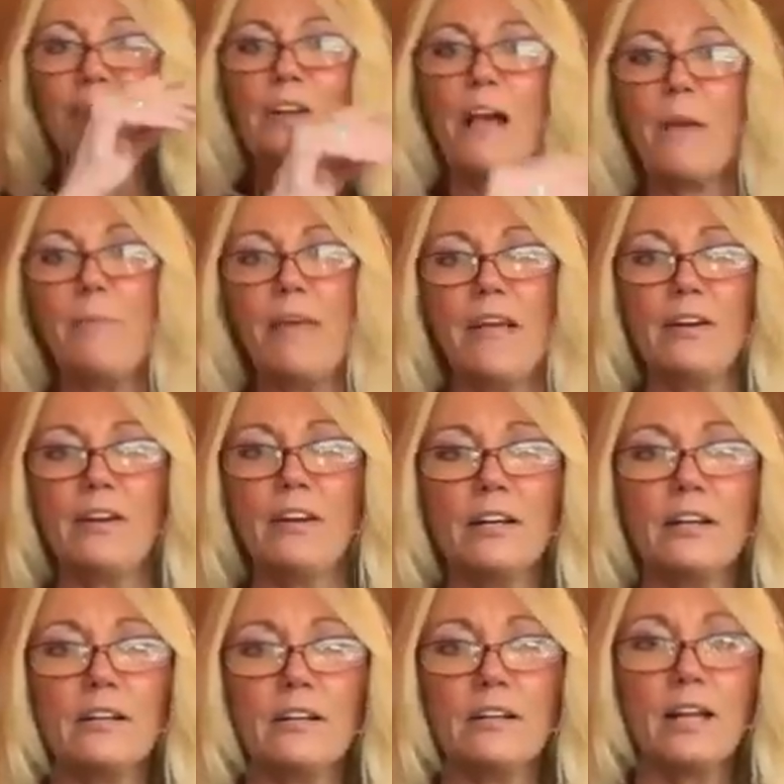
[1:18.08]
I better
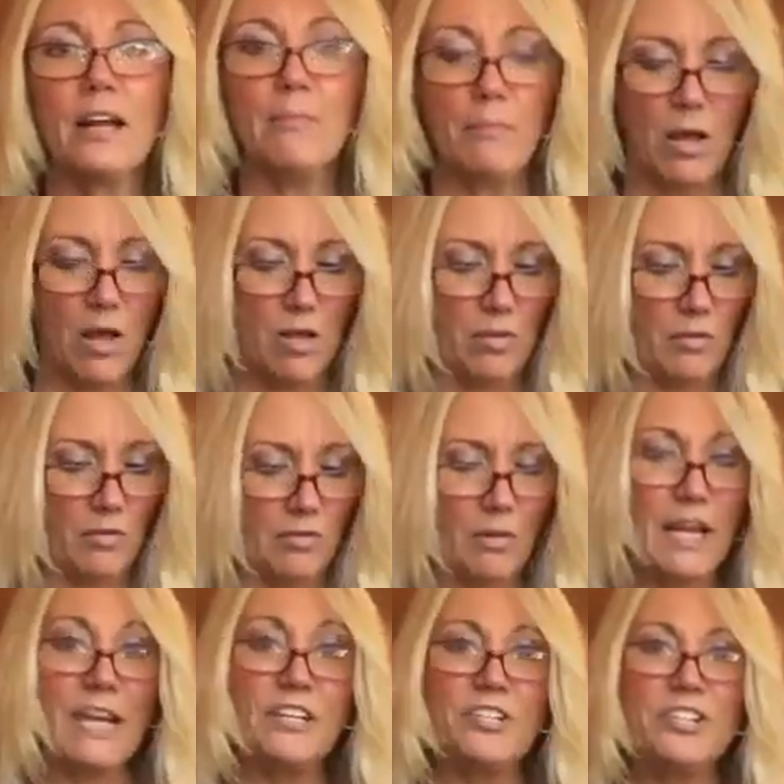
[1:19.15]
come on.
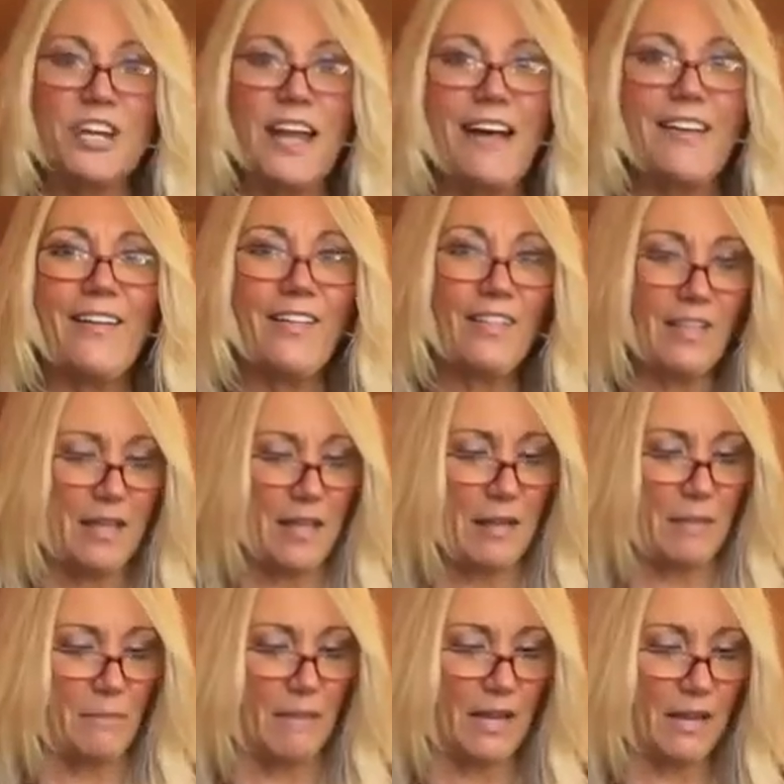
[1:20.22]
Hey, Shell.
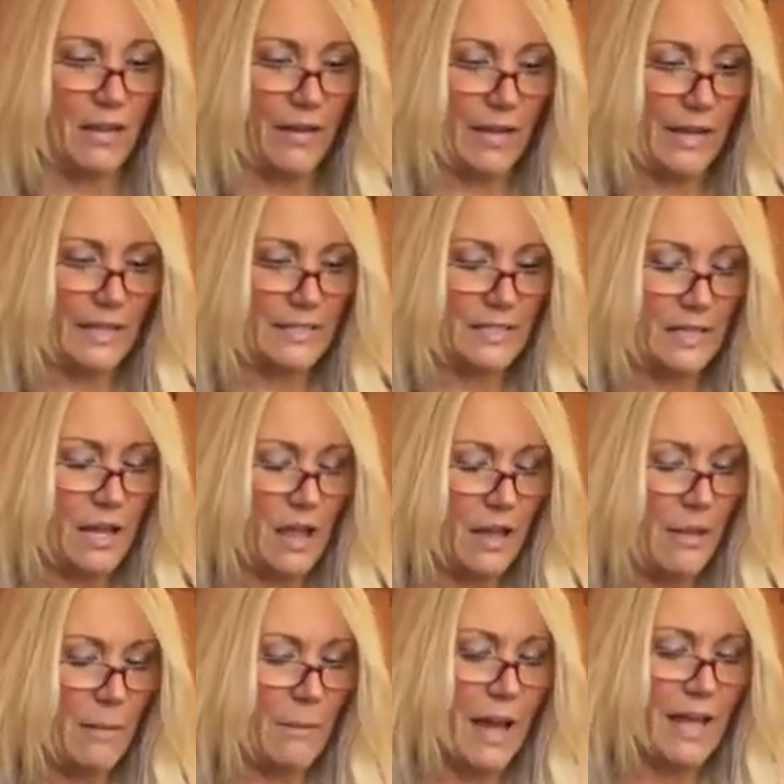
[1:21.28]
Because
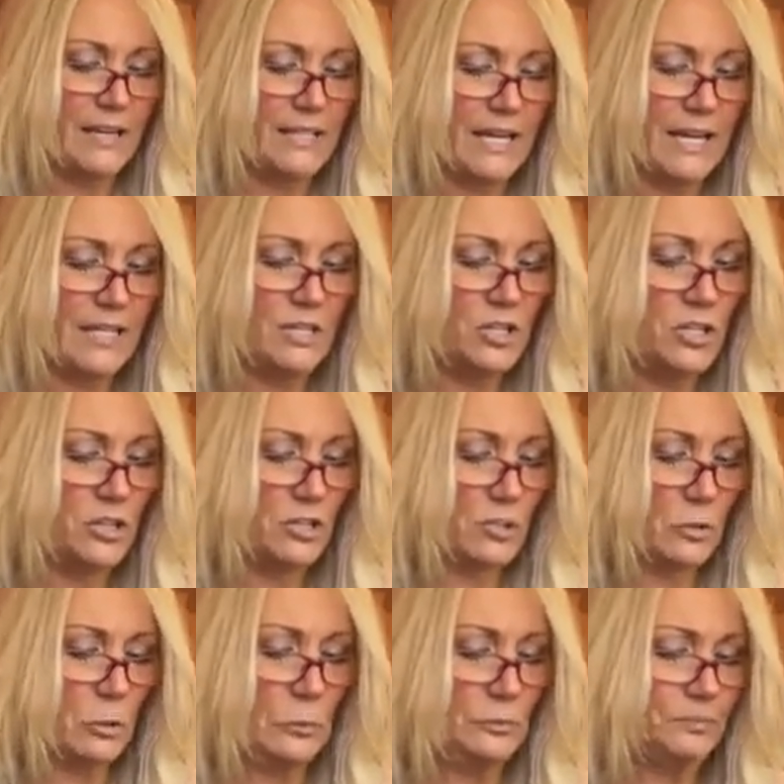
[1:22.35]
I tend to,
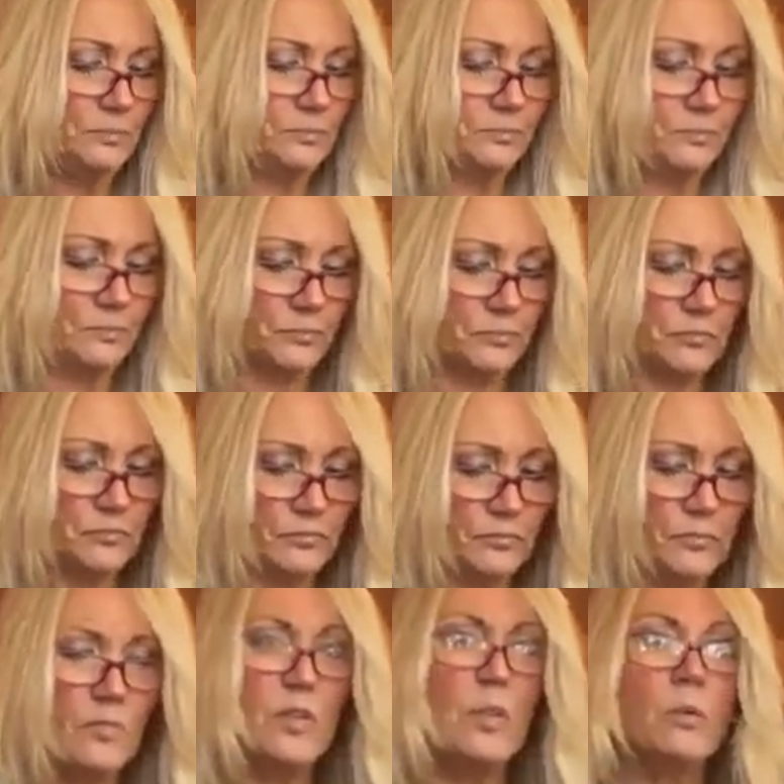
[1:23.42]

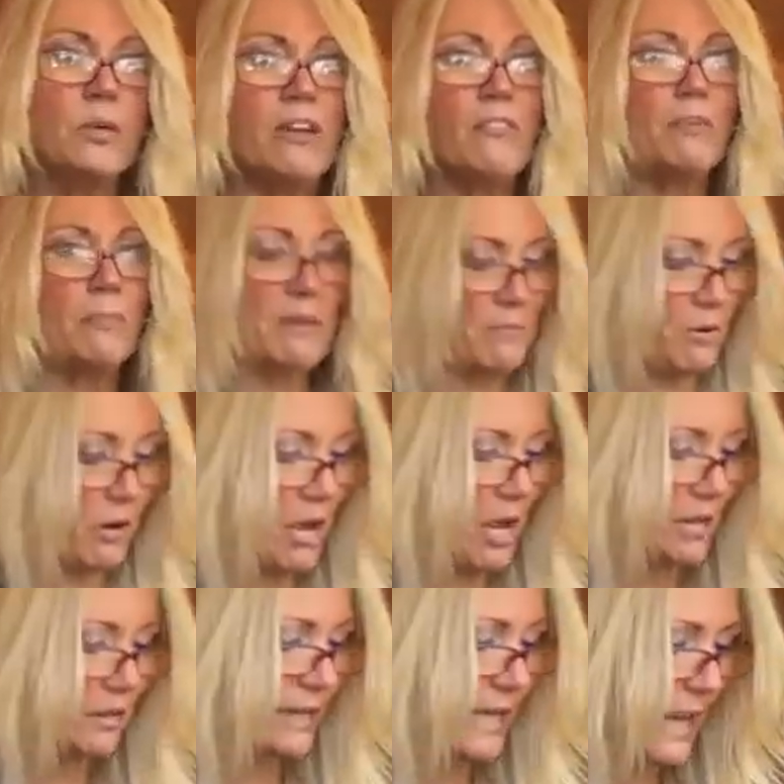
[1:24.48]
whenever people are
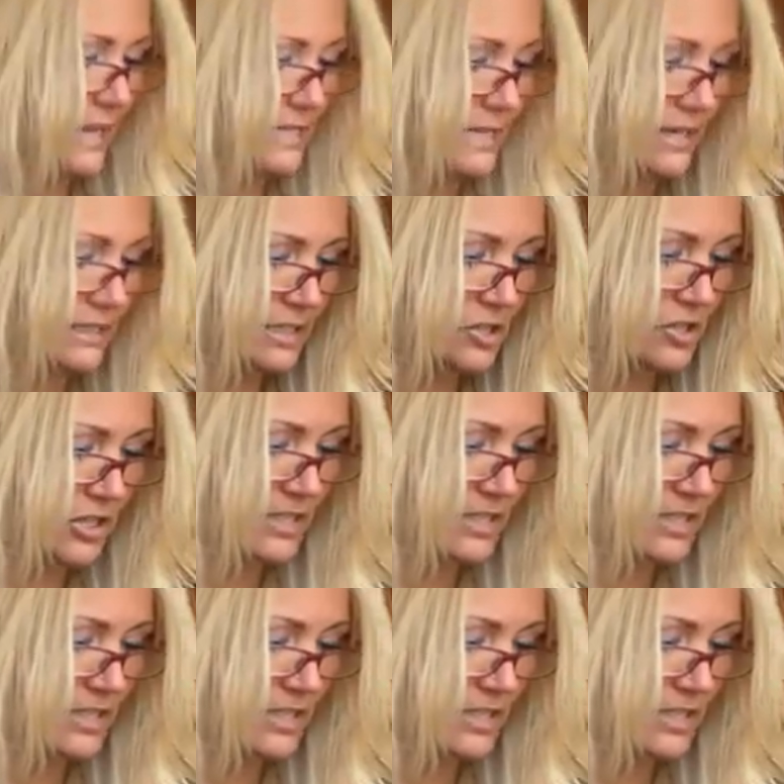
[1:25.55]
ugly, I tend to just